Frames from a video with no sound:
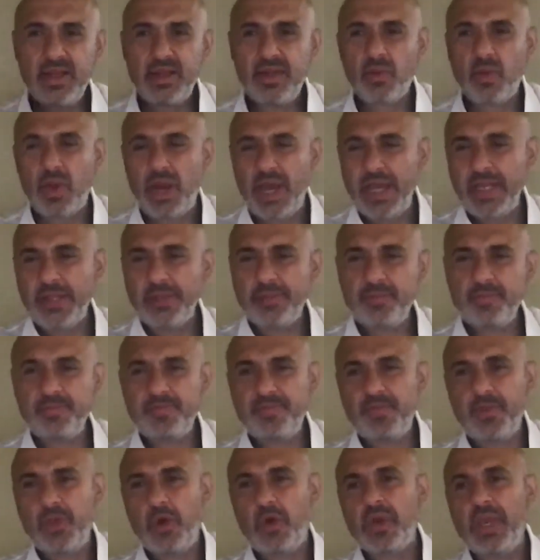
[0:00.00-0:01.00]
Right?
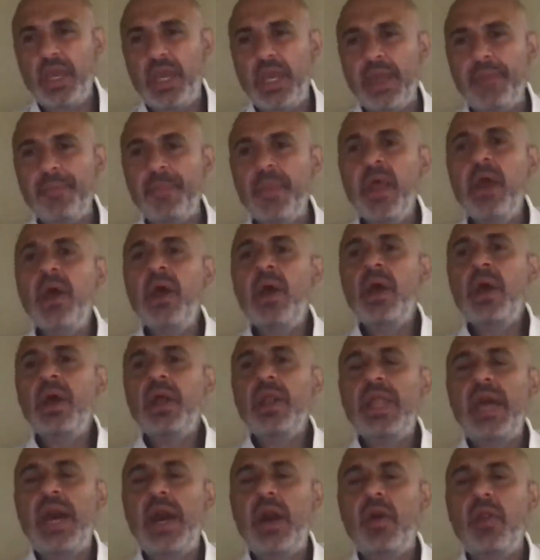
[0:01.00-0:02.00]
Okay.
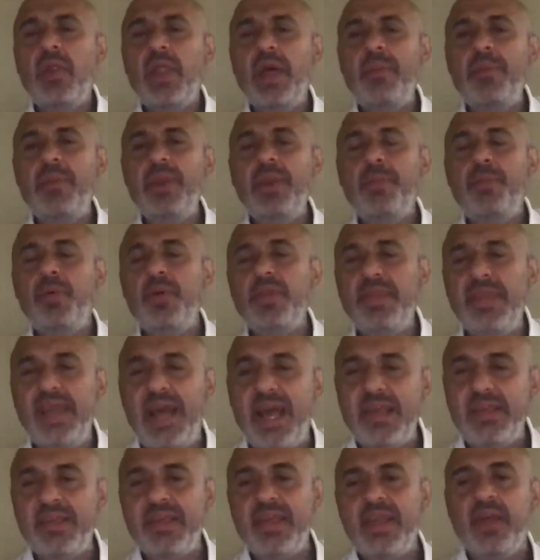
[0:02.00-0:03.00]
Now, let me put the
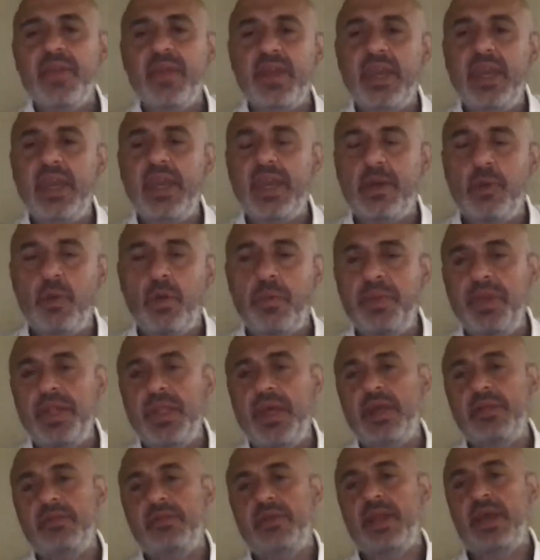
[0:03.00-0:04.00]
icing on the cake and we'll be
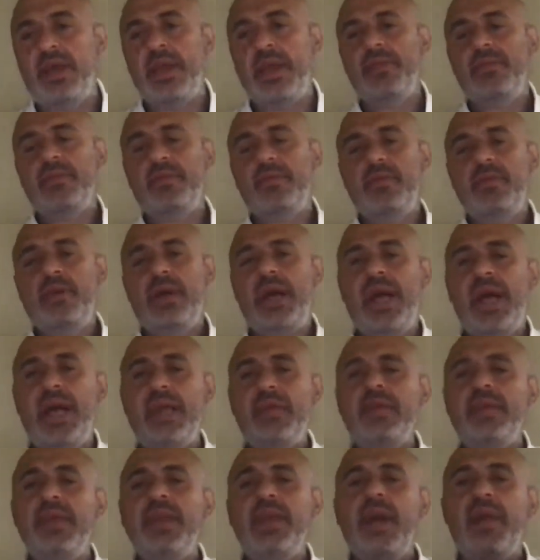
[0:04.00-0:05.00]
done tonight.
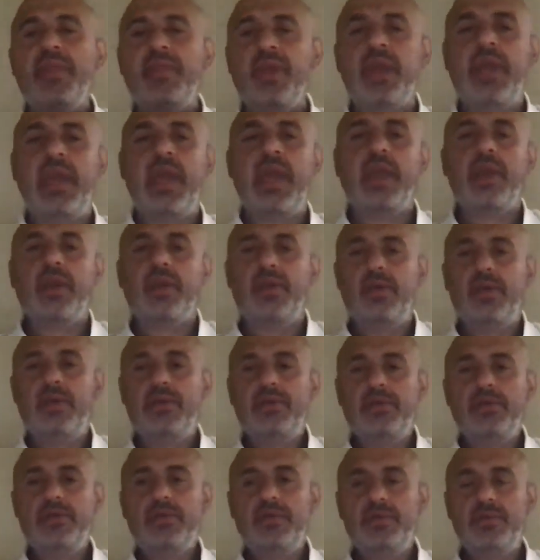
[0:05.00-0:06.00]
Icing on the cake.
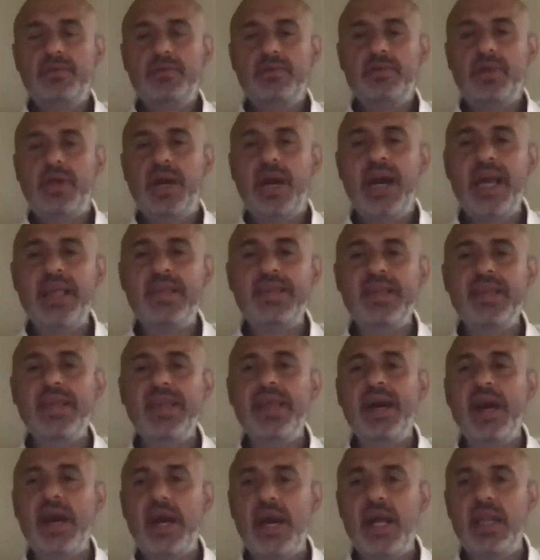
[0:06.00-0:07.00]

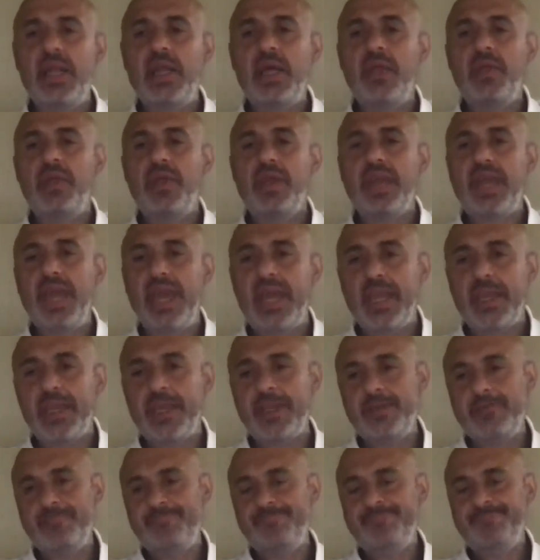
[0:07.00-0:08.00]
Icing on the
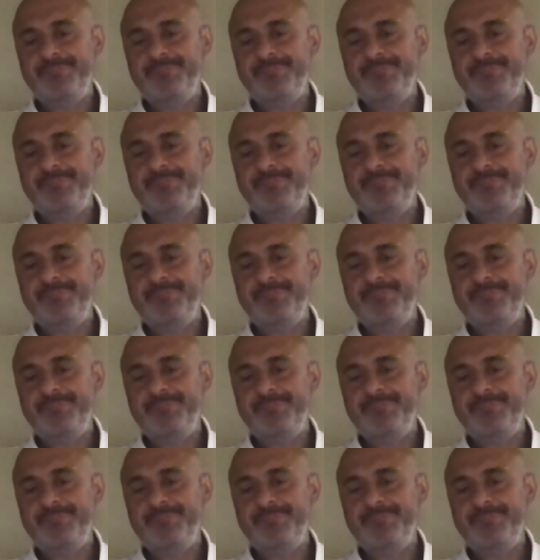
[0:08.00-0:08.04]
cake.